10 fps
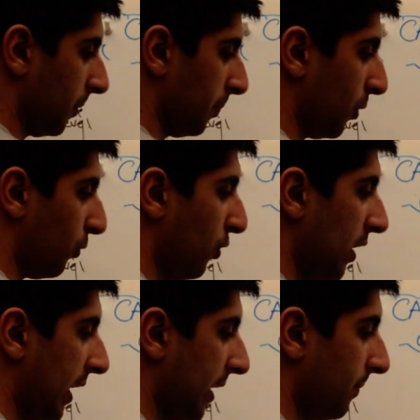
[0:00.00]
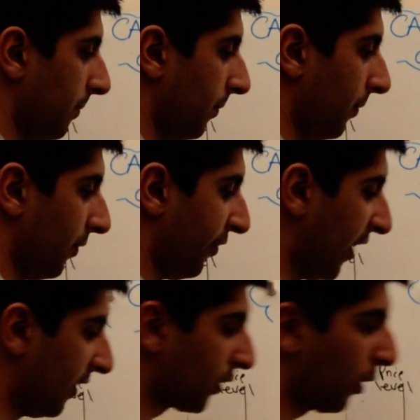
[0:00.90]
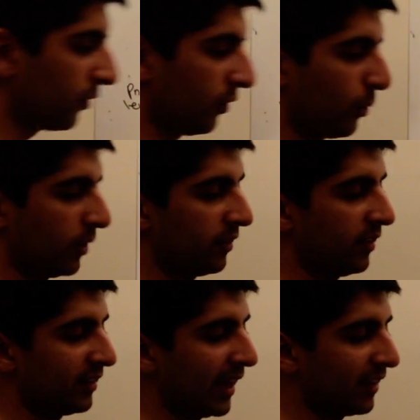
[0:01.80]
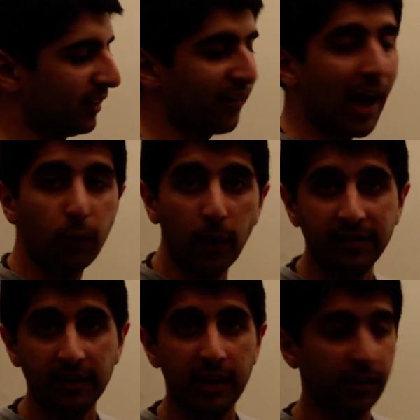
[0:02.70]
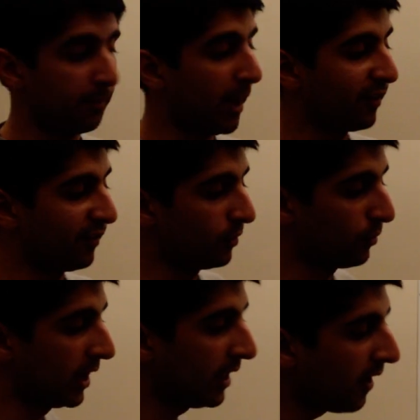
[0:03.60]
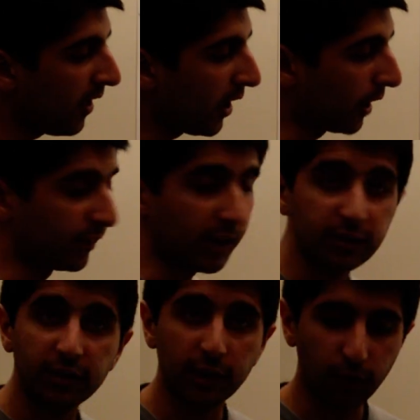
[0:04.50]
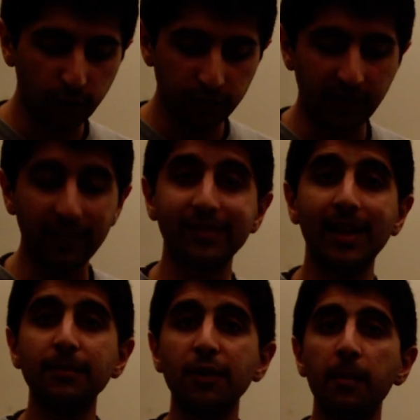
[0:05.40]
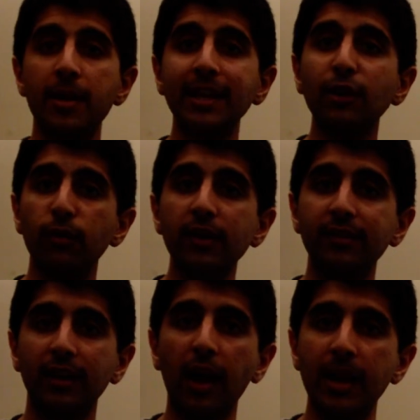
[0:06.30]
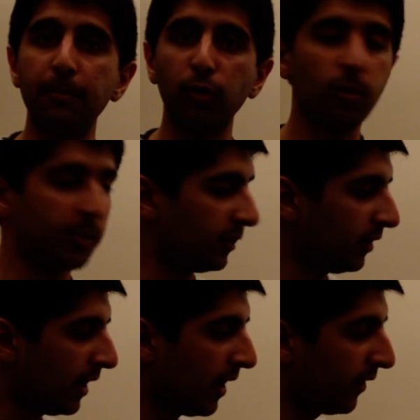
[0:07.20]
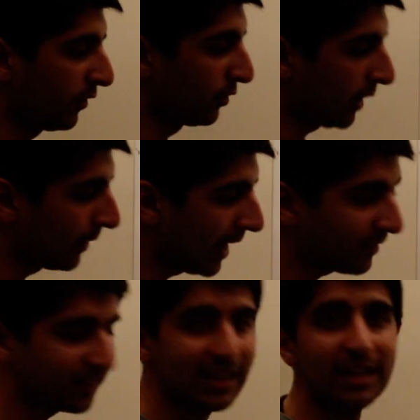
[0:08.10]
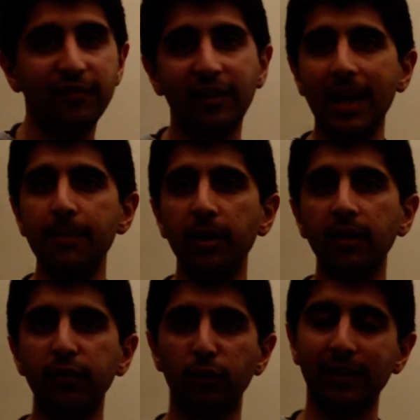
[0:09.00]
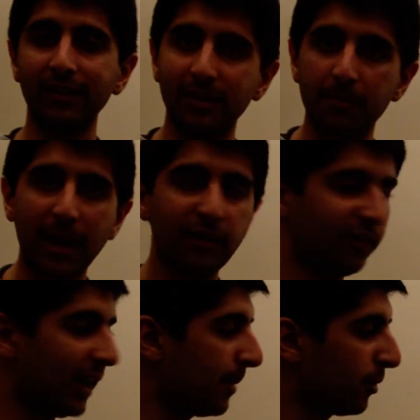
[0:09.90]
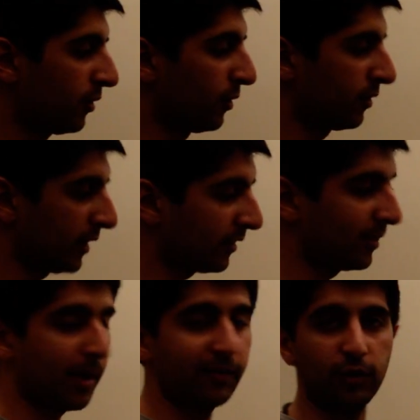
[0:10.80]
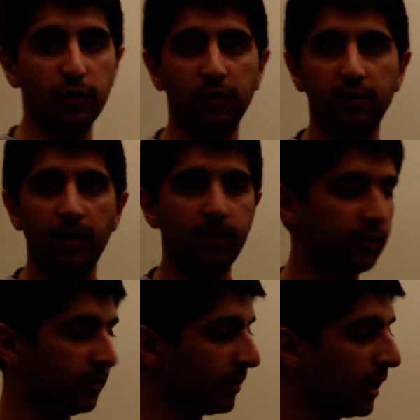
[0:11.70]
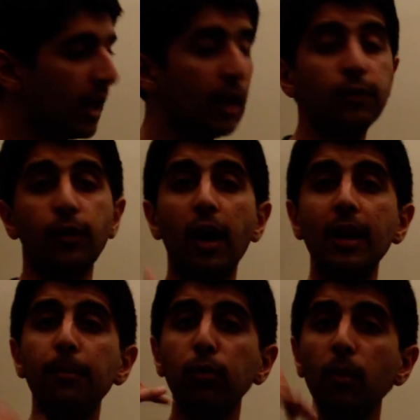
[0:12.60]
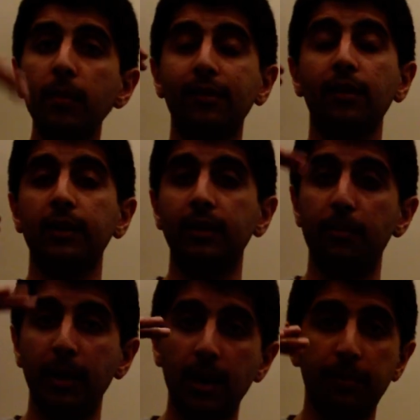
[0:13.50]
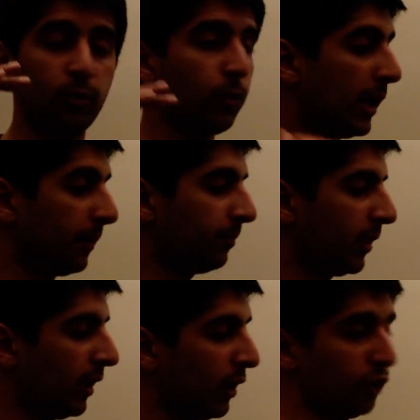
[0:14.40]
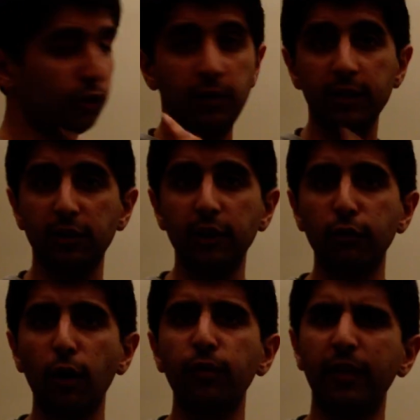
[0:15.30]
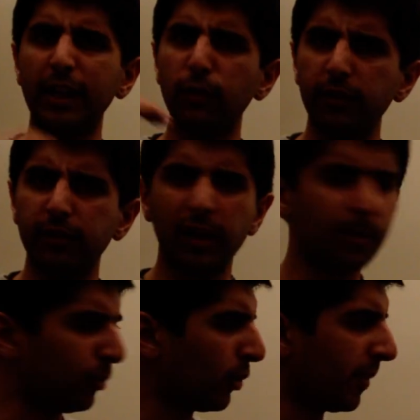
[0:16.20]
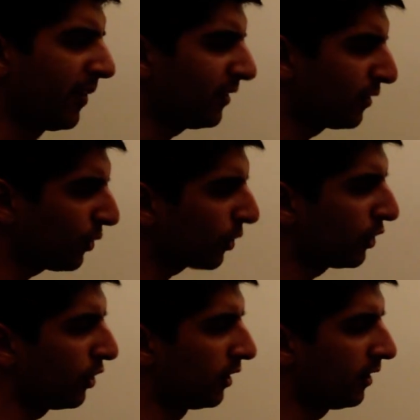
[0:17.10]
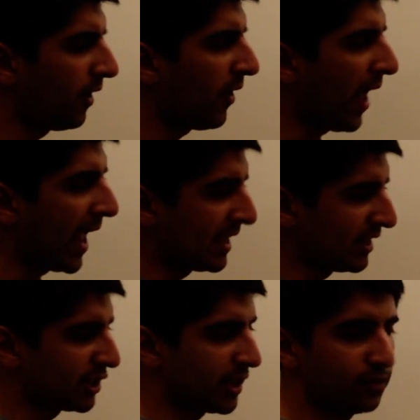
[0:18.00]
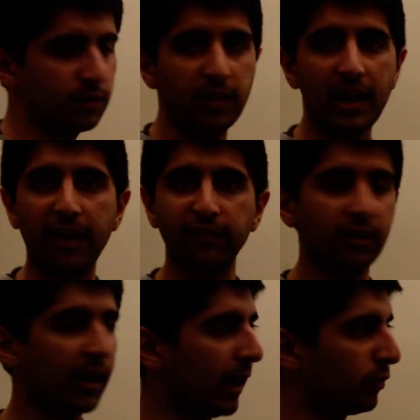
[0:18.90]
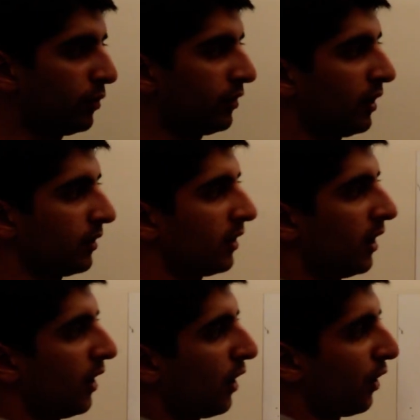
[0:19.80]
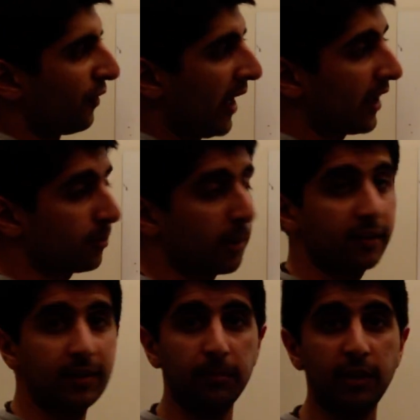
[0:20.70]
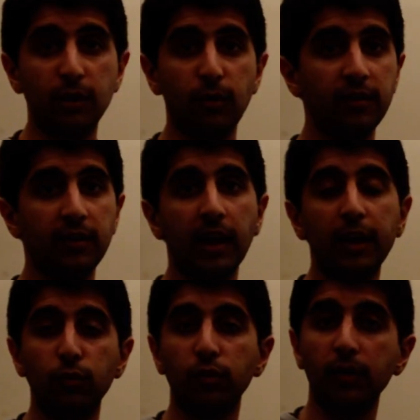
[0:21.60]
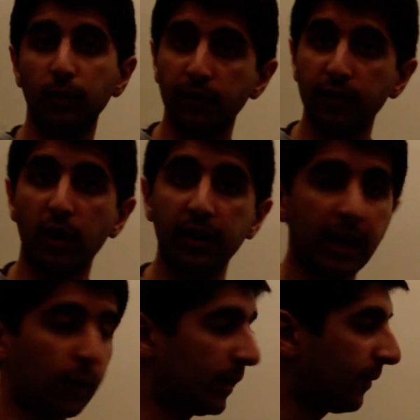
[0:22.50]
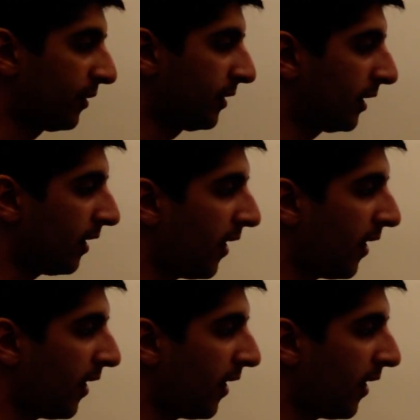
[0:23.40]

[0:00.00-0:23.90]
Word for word: But really, this consequence, this negative, outweighs any other benefits, really. A reduction in growth and at the same time an increase in unemployment. There is now less need for labour, there is less demand for labour as there is less demand for goods and services. So unemployment is likely to pick up as well. So reduction in growth and increase in unemployment, this is not good. A D shifts to the left as a result of X minus M decreasing as a result of a current account deficit.